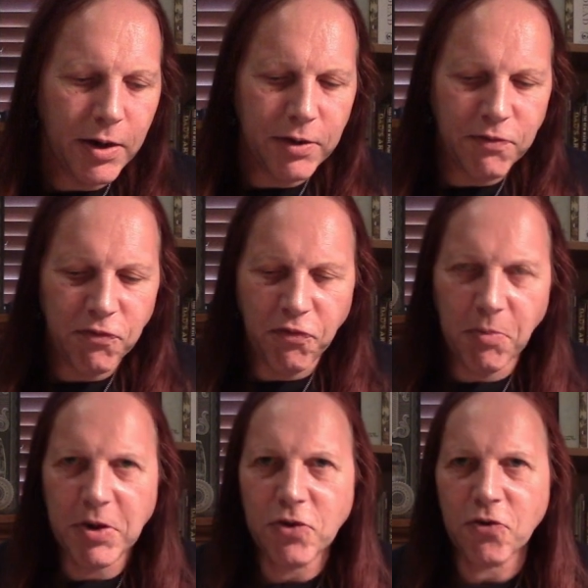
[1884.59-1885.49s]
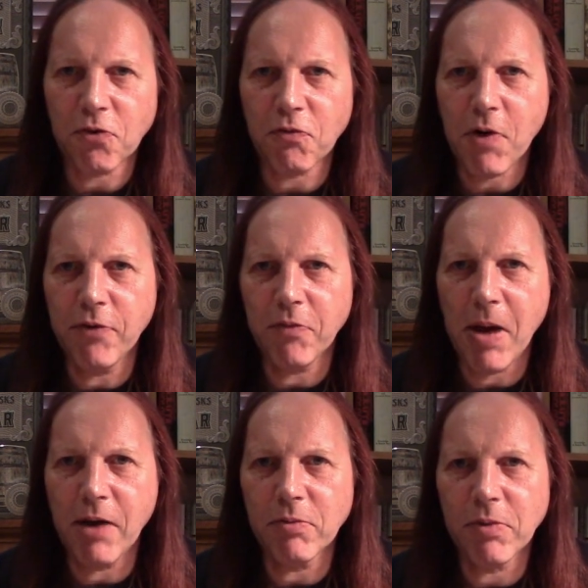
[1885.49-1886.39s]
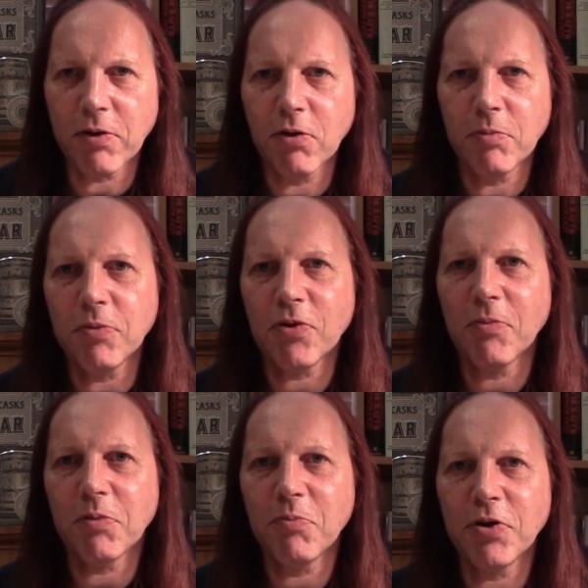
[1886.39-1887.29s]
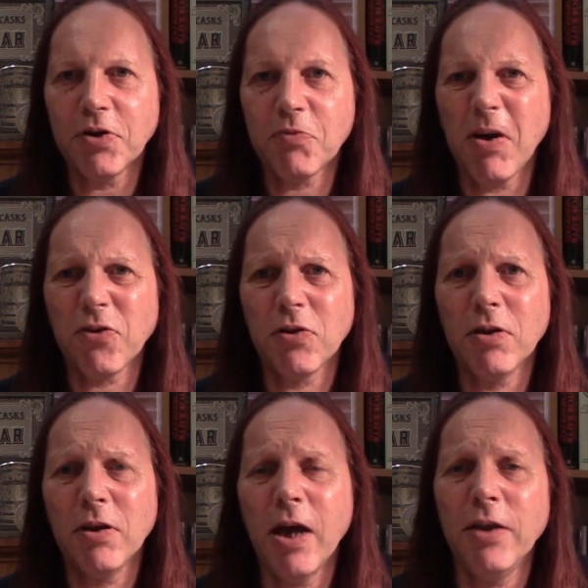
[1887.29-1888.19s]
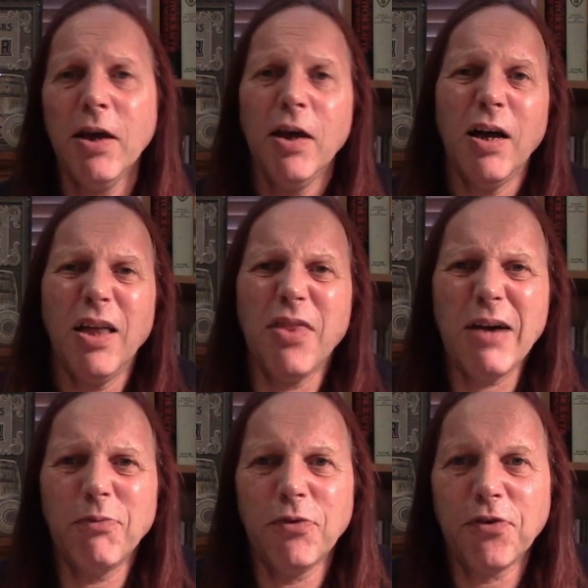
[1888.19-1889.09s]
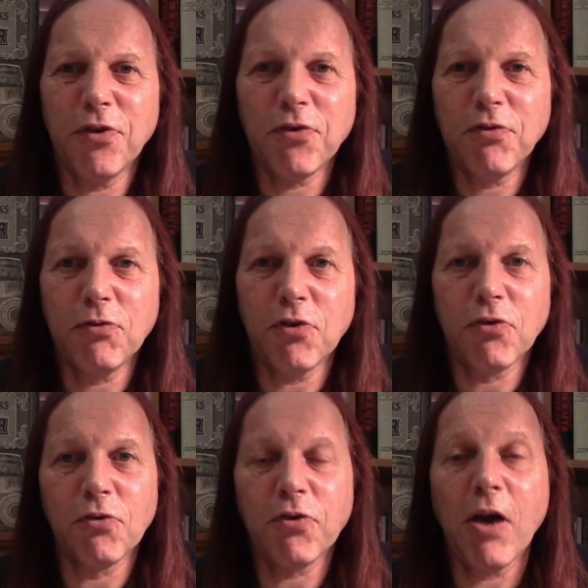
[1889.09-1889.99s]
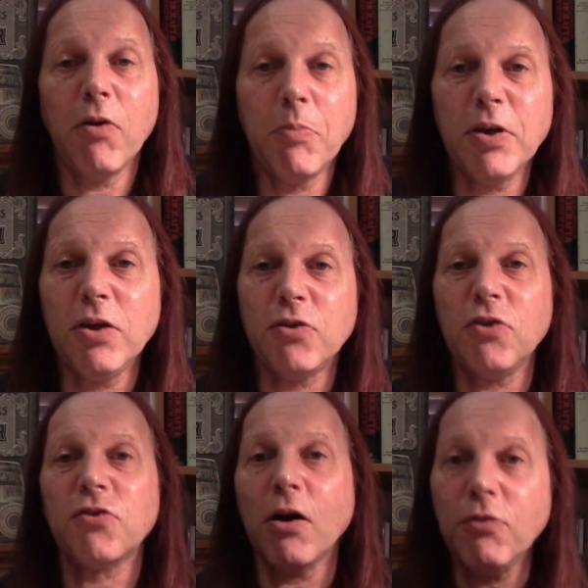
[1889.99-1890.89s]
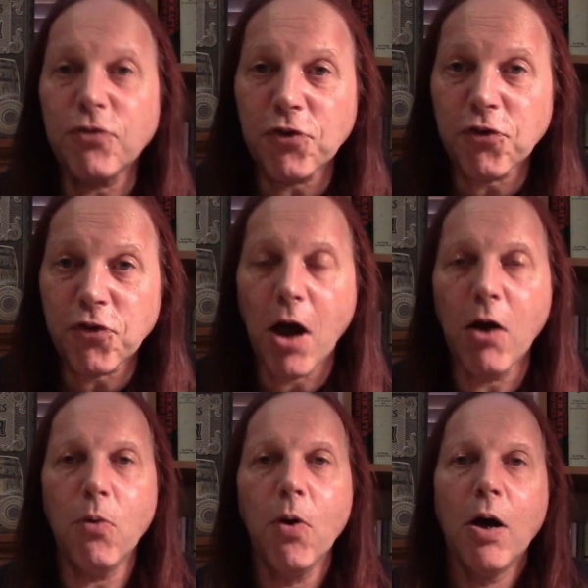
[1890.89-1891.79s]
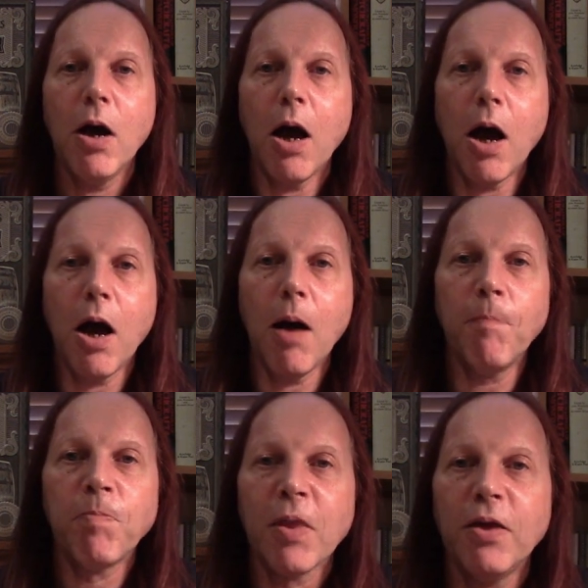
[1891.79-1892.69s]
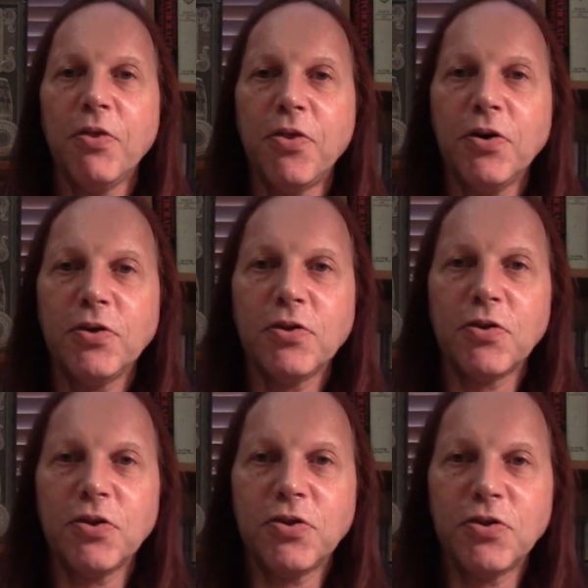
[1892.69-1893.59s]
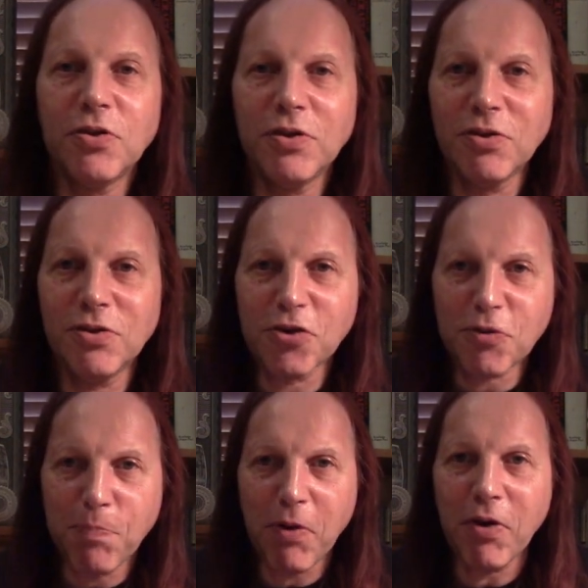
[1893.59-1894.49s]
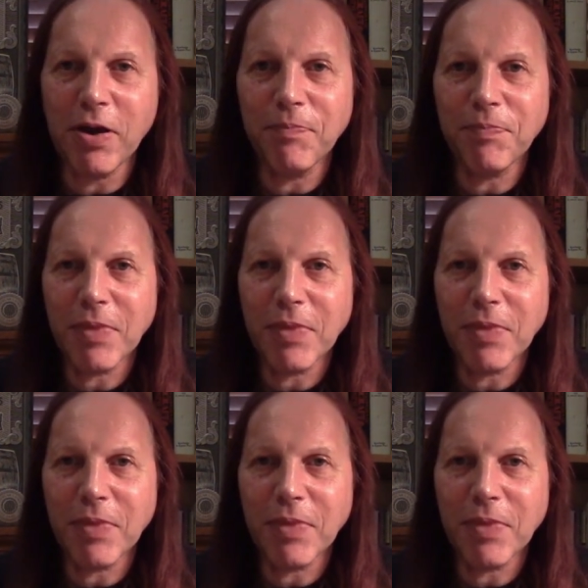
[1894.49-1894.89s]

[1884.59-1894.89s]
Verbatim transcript: for me to sort of rave about them, they've got to be something pretty special, and that was just all sherry. But it just goes to show the spirit